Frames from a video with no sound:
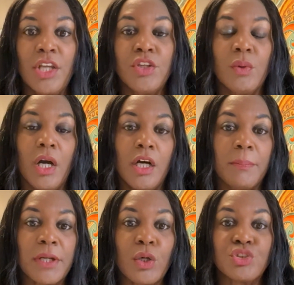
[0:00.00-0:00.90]
You will
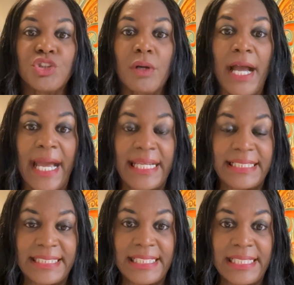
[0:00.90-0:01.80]
upload your
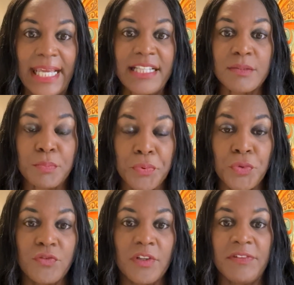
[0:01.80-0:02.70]
ID as
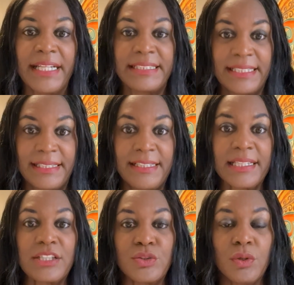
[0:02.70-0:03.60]
proof of identity
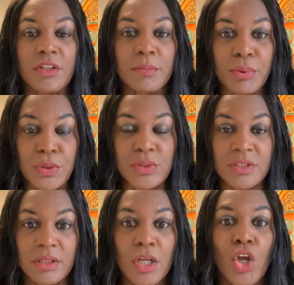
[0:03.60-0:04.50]
that you are the
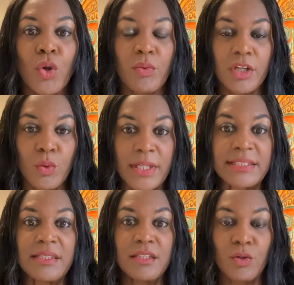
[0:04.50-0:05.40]
person
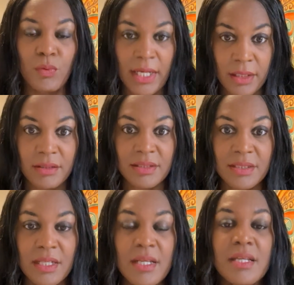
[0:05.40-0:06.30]
requesting the
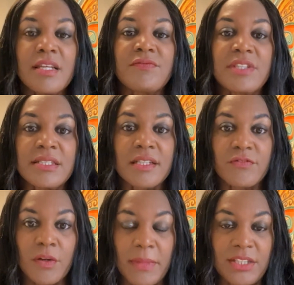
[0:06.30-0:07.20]
records. If this
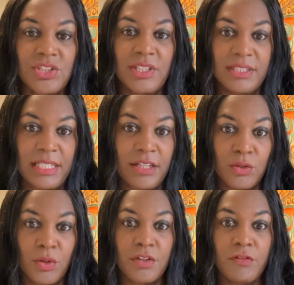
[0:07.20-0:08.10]
information is not
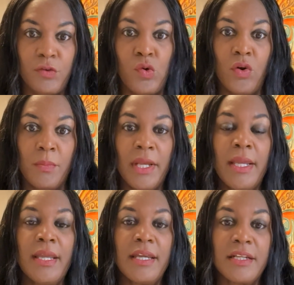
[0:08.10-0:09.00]
on the form,
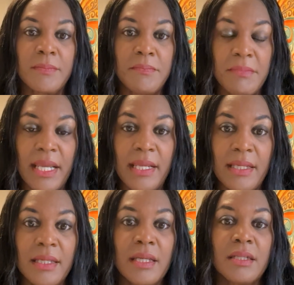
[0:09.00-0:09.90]
it
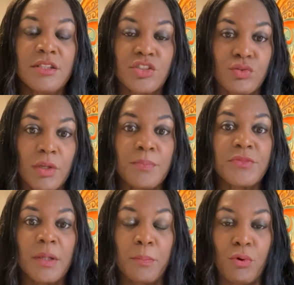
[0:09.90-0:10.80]
may disrupt
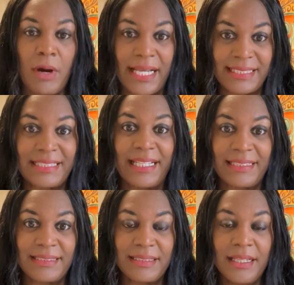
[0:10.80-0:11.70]
the
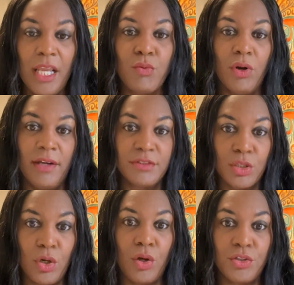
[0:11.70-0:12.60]
process, and we'll have to
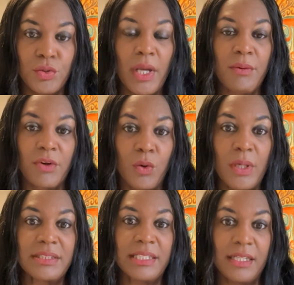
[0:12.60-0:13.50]
call you and
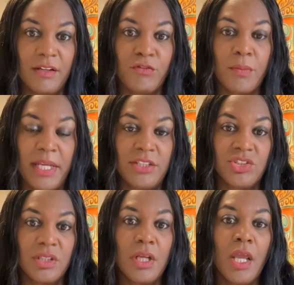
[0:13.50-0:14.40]
request that
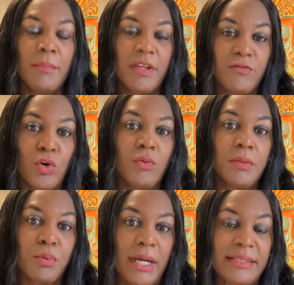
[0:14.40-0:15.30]
information before we
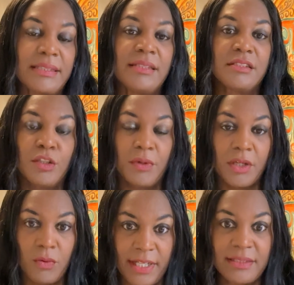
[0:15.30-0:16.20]
process the
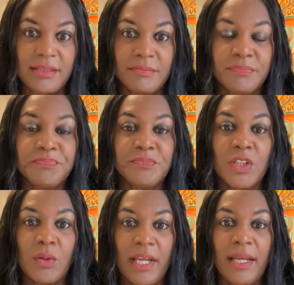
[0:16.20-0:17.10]
request.
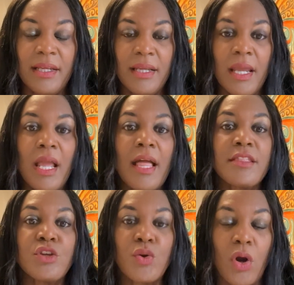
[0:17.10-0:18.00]
Okay?
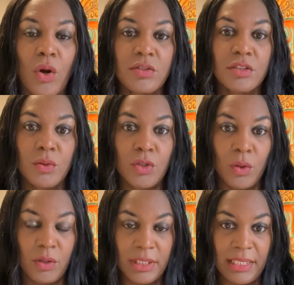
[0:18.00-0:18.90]
You'll also go
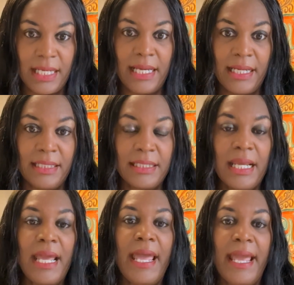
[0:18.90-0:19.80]
online
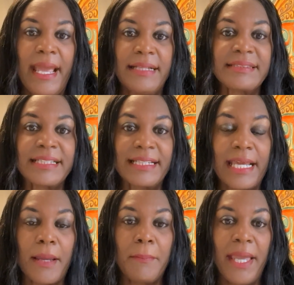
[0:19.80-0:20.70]
and
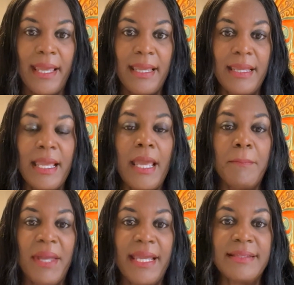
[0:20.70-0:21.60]
select pay
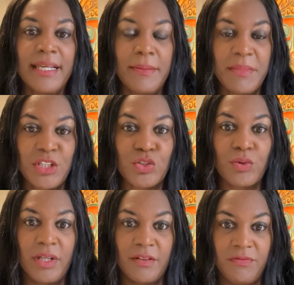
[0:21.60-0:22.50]
and pay the
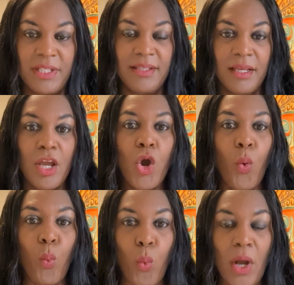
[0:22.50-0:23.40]
administrative fee.
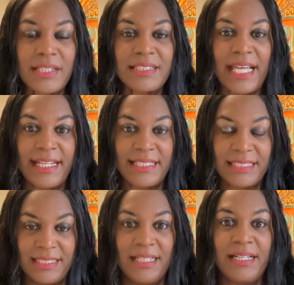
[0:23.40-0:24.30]
Once that is
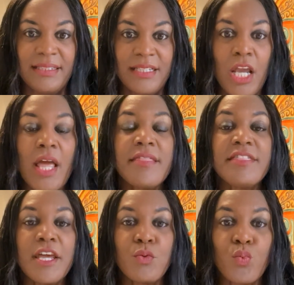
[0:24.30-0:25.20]
done,
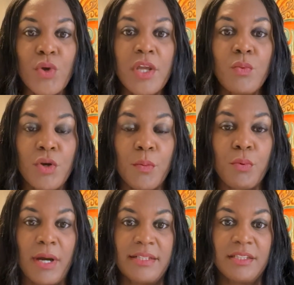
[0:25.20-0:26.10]
then we will
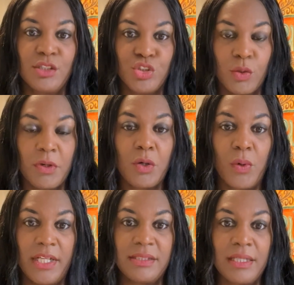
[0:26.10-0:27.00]
process your
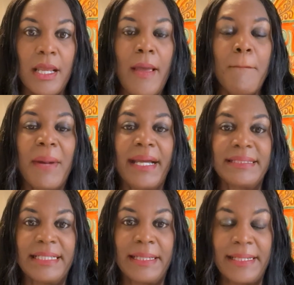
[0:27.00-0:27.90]
request by
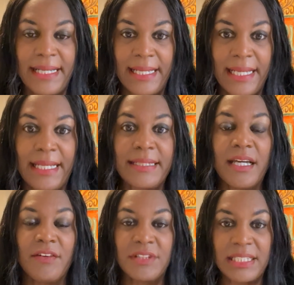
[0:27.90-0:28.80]
the end
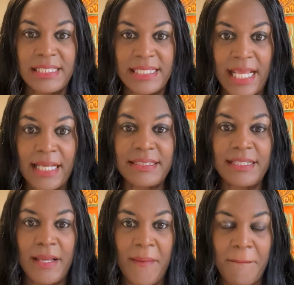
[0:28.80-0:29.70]
of the next
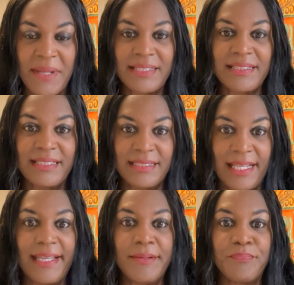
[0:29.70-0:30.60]
business
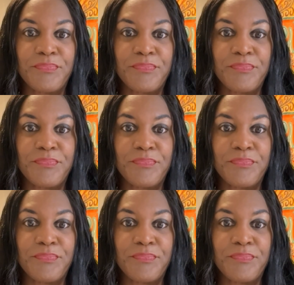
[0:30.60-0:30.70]
day.